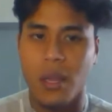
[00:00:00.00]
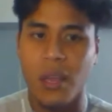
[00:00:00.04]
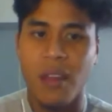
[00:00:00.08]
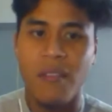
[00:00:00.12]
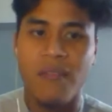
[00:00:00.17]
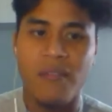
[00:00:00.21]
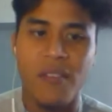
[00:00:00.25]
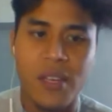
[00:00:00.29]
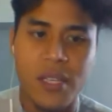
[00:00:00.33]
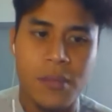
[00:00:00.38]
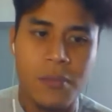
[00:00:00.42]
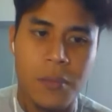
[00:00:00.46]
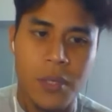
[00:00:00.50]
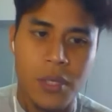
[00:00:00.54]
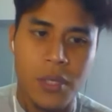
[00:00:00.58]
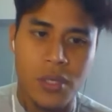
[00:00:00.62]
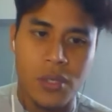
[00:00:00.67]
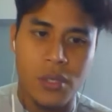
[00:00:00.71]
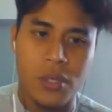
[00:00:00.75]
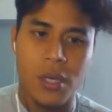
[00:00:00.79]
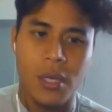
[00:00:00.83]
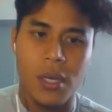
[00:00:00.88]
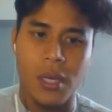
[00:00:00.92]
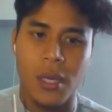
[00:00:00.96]
investment
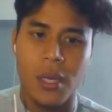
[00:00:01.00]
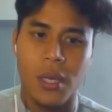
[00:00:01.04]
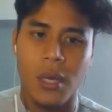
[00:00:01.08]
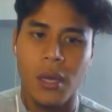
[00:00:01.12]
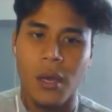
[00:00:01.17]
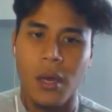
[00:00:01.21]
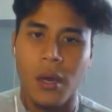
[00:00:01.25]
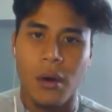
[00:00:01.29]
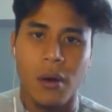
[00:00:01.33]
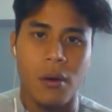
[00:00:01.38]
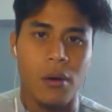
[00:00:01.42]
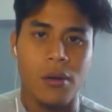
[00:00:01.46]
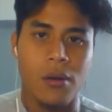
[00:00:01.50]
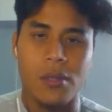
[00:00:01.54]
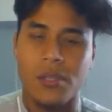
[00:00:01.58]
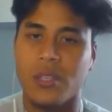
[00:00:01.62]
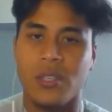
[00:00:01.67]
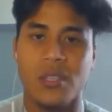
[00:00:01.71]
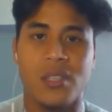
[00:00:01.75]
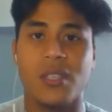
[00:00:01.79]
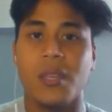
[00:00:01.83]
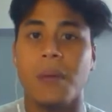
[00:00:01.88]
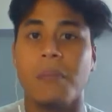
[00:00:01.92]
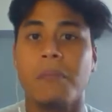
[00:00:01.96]
journey, or
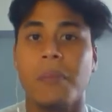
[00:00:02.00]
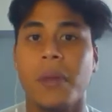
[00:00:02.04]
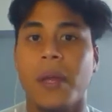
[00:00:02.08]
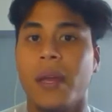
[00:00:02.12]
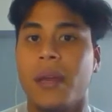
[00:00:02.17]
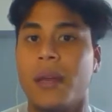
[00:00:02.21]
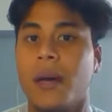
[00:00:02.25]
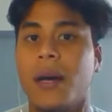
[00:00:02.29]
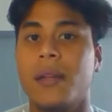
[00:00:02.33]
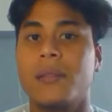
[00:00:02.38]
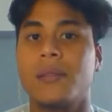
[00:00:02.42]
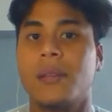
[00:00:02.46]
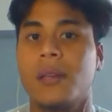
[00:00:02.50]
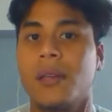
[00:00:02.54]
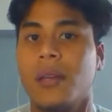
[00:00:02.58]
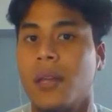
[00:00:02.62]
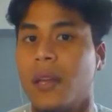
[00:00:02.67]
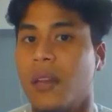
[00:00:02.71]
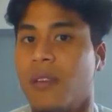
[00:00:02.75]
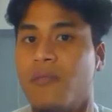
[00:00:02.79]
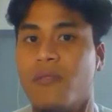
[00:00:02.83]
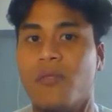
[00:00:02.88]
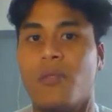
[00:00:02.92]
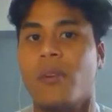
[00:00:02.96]
just simply enhancing
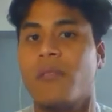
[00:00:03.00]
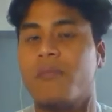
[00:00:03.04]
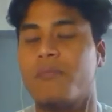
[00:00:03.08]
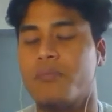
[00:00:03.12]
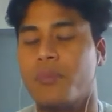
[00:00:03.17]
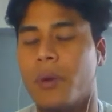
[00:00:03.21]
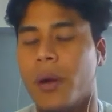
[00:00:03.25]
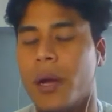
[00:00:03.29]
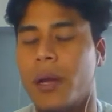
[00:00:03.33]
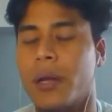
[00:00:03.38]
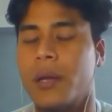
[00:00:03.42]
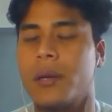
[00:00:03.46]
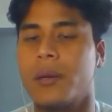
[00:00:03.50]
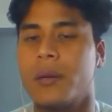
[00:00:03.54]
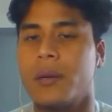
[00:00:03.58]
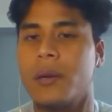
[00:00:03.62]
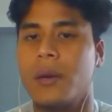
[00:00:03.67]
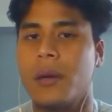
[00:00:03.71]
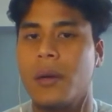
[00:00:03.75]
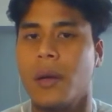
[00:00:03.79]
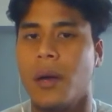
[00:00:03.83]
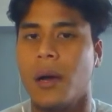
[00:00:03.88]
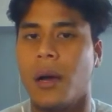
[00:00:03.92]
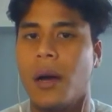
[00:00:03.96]
it if you have
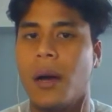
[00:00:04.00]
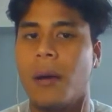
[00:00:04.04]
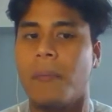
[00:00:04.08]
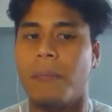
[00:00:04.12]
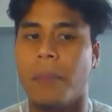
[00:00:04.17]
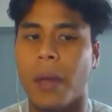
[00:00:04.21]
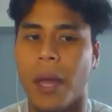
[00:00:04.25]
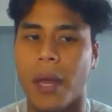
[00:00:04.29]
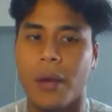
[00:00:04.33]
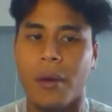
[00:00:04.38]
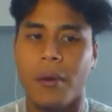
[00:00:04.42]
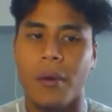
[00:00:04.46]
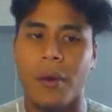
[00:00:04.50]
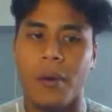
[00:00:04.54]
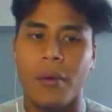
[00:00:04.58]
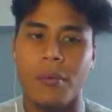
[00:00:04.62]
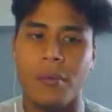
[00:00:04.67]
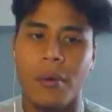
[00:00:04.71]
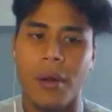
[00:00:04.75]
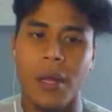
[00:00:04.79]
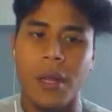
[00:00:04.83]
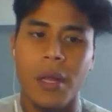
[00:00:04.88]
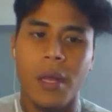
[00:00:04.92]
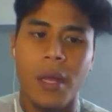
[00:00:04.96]
prior background,
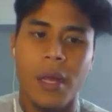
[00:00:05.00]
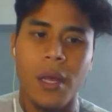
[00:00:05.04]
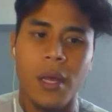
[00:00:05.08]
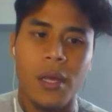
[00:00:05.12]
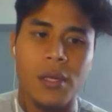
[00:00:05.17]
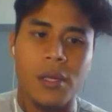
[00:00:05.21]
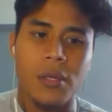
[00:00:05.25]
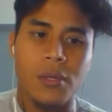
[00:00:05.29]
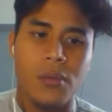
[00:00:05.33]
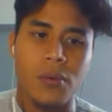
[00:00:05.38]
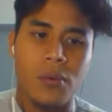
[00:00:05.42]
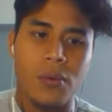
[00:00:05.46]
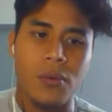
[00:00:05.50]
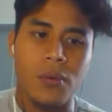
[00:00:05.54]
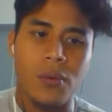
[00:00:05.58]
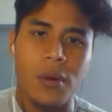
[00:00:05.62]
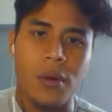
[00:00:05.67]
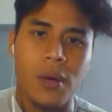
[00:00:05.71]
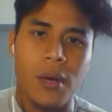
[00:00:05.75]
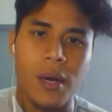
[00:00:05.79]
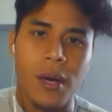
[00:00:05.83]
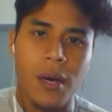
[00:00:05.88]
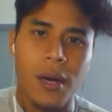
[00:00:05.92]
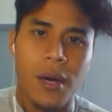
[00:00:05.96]
right?
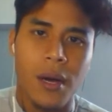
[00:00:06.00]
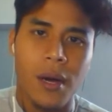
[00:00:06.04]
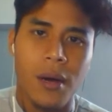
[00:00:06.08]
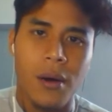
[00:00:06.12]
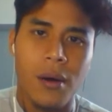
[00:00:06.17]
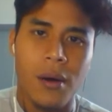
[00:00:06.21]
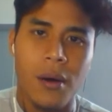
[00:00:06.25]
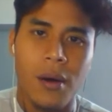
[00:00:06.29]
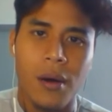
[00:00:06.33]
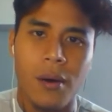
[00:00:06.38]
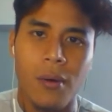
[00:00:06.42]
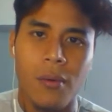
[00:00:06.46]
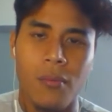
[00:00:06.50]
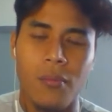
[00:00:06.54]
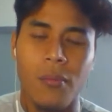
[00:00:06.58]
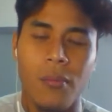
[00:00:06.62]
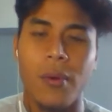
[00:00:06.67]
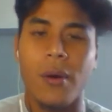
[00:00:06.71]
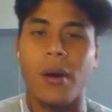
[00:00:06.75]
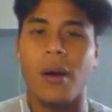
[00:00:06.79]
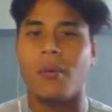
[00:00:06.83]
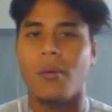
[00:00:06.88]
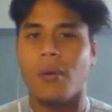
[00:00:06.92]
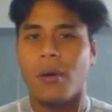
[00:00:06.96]
So
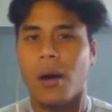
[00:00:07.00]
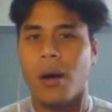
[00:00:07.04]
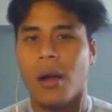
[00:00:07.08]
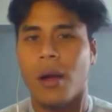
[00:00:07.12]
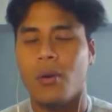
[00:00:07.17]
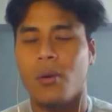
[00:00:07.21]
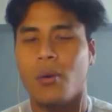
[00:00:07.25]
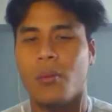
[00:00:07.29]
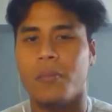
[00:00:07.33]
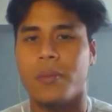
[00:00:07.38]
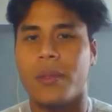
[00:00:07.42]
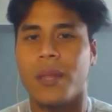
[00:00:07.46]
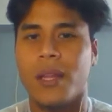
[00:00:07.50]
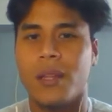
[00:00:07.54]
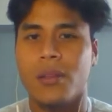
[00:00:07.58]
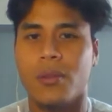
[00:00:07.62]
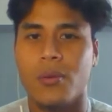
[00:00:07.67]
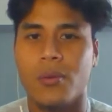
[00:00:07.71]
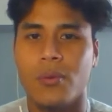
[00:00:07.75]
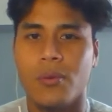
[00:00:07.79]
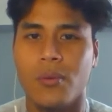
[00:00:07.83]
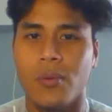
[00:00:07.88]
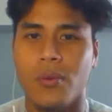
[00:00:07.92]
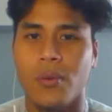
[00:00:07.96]
I hope that
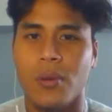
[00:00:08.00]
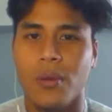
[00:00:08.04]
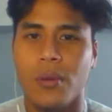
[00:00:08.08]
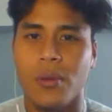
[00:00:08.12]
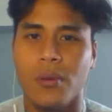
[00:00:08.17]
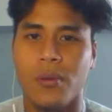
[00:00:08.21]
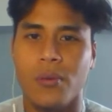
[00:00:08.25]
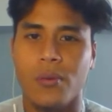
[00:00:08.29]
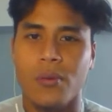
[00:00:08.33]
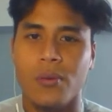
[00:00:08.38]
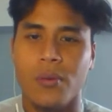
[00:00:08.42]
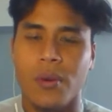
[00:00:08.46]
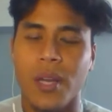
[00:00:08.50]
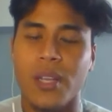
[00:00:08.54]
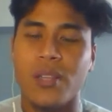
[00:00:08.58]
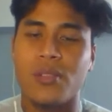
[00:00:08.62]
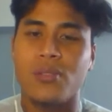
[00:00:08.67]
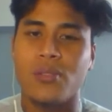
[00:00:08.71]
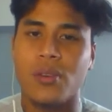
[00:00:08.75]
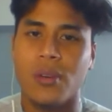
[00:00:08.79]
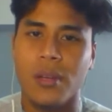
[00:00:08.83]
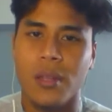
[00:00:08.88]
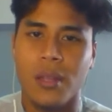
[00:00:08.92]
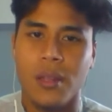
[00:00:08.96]
you
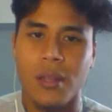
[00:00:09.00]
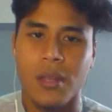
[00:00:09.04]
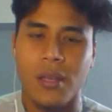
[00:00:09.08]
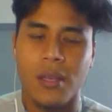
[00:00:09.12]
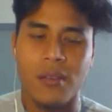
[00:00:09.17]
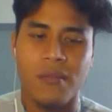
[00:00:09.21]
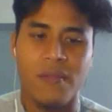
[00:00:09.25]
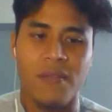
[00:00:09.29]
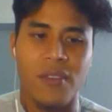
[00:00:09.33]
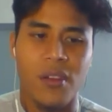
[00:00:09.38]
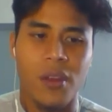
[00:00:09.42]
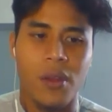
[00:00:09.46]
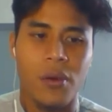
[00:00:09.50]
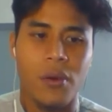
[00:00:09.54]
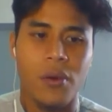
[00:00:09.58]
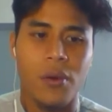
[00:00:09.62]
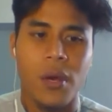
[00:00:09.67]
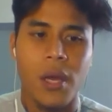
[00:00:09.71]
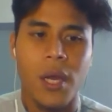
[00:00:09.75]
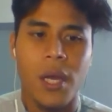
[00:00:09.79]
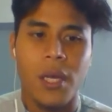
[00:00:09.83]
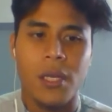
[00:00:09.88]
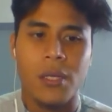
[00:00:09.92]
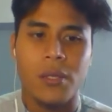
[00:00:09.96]
enjoyed this video.
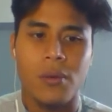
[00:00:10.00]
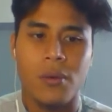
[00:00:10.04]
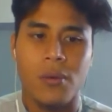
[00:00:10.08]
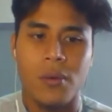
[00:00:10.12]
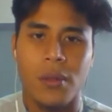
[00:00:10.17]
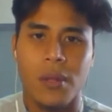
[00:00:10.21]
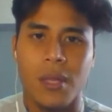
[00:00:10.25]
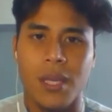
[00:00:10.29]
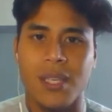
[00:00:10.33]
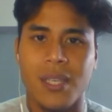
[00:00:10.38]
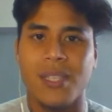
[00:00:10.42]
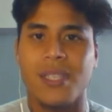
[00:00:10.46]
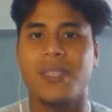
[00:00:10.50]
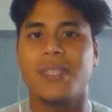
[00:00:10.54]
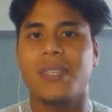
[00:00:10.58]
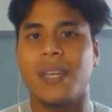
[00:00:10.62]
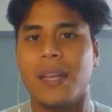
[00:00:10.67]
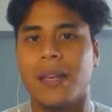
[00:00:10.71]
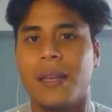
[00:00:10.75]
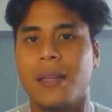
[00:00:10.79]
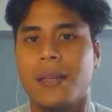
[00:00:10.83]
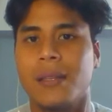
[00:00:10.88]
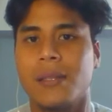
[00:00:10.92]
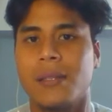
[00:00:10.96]
So this
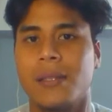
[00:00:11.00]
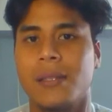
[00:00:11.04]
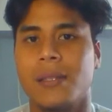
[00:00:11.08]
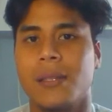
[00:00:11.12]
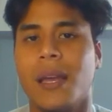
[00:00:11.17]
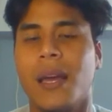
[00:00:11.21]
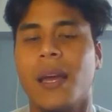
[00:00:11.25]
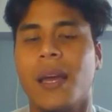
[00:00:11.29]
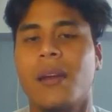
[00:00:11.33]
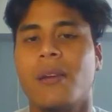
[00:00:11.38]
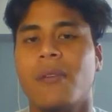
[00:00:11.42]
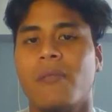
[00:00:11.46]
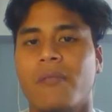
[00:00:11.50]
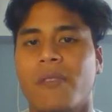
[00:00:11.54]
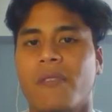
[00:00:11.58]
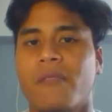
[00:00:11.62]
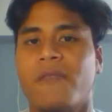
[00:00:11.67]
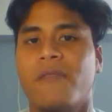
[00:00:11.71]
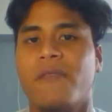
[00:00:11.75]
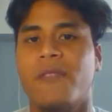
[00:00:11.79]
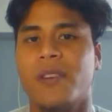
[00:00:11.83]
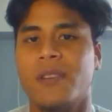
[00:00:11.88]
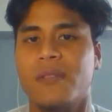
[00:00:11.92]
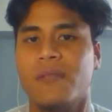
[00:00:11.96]
signals the end of our
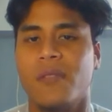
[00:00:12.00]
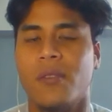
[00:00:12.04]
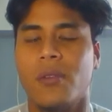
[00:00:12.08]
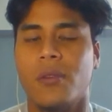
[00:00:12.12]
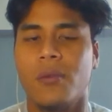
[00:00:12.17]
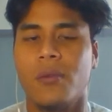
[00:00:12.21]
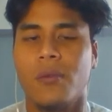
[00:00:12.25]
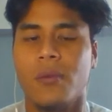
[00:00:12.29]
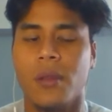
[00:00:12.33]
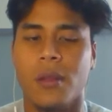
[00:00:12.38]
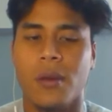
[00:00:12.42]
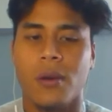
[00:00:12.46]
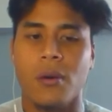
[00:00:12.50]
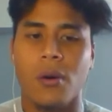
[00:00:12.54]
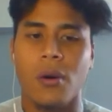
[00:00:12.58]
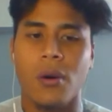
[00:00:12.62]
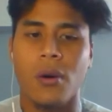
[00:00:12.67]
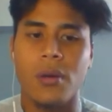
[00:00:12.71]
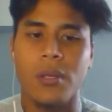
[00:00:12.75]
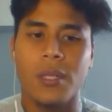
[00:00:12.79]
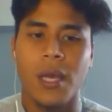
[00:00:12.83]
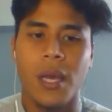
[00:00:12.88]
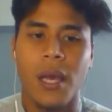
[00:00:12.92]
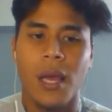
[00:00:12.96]
first video in the
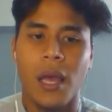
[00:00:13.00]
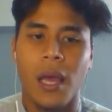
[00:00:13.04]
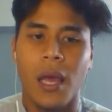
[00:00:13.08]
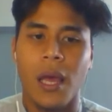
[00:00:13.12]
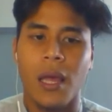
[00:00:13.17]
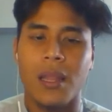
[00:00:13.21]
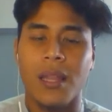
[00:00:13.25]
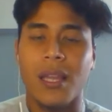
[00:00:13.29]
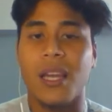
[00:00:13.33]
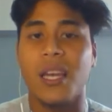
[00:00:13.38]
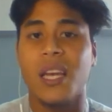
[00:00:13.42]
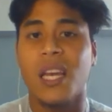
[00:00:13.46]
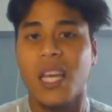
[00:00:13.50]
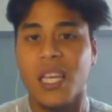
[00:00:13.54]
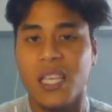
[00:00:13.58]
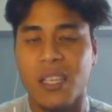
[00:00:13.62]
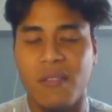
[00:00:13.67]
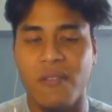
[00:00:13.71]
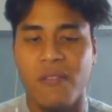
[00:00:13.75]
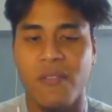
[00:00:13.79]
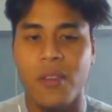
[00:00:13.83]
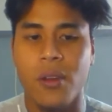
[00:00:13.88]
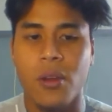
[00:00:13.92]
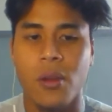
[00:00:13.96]
course, and the
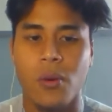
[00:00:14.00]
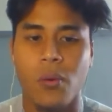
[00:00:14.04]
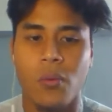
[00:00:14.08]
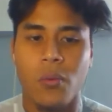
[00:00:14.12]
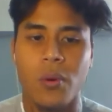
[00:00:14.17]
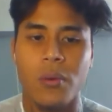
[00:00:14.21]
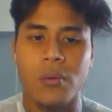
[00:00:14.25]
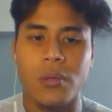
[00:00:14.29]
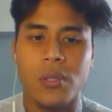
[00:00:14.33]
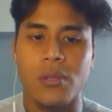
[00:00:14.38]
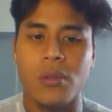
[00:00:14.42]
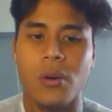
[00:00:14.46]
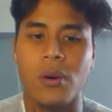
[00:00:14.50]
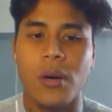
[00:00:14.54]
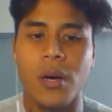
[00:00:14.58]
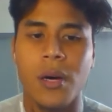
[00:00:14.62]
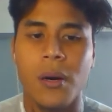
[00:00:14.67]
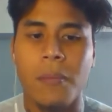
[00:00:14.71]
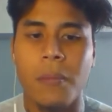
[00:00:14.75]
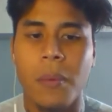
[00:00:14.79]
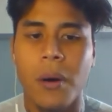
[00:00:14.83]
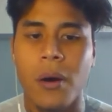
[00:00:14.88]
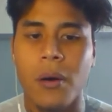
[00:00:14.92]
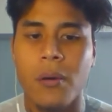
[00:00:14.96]
next video we'll talk
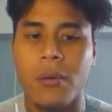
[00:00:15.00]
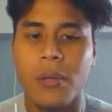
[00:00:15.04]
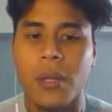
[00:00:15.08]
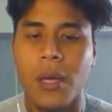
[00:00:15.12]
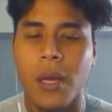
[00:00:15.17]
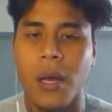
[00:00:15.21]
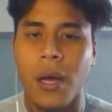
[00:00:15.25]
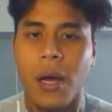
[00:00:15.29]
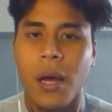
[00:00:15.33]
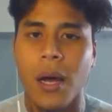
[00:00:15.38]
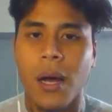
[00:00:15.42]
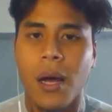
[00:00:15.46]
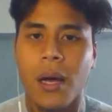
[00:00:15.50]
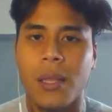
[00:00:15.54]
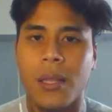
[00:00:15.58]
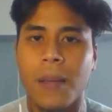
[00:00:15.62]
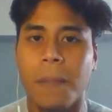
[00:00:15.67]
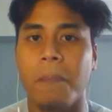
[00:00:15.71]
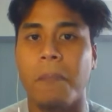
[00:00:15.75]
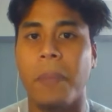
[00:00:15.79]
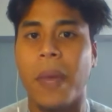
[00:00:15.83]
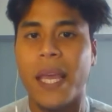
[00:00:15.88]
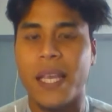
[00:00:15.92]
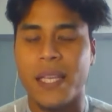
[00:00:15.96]
about the
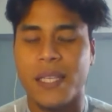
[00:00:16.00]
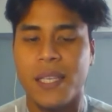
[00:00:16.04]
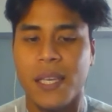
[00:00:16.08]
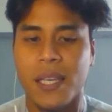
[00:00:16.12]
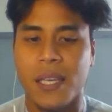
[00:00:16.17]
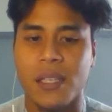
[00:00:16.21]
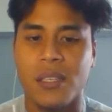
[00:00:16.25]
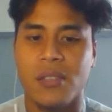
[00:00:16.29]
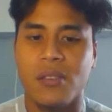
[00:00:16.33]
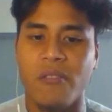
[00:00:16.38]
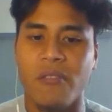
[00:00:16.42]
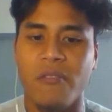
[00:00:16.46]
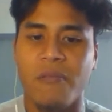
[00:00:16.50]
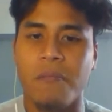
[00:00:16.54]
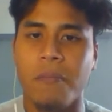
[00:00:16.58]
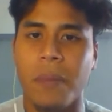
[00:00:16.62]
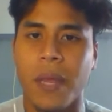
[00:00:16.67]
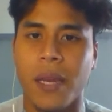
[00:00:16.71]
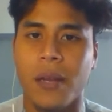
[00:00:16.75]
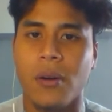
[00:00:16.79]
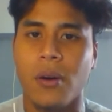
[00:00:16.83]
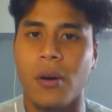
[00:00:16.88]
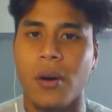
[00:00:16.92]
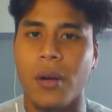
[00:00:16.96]
basics of
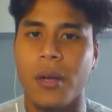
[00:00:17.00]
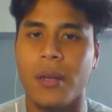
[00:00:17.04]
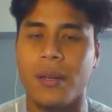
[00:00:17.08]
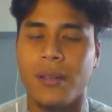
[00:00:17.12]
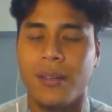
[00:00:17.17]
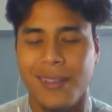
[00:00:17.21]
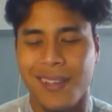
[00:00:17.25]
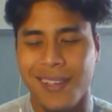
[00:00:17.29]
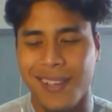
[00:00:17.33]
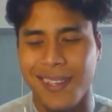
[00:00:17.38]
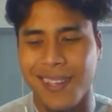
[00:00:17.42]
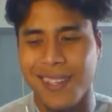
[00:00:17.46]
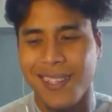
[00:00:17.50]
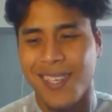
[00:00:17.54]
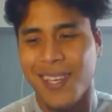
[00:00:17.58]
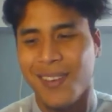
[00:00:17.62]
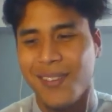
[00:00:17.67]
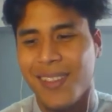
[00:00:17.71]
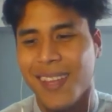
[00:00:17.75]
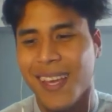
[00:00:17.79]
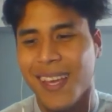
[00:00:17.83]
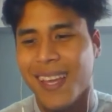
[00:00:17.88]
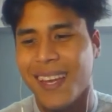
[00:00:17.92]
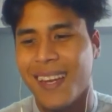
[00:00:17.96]
Bitcoin. See
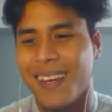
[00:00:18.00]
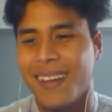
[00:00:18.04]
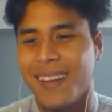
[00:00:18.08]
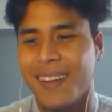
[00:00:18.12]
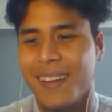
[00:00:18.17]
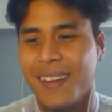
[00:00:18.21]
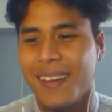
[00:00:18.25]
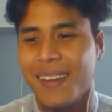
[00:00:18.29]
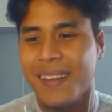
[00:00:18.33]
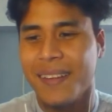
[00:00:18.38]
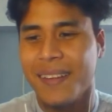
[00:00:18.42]
you then.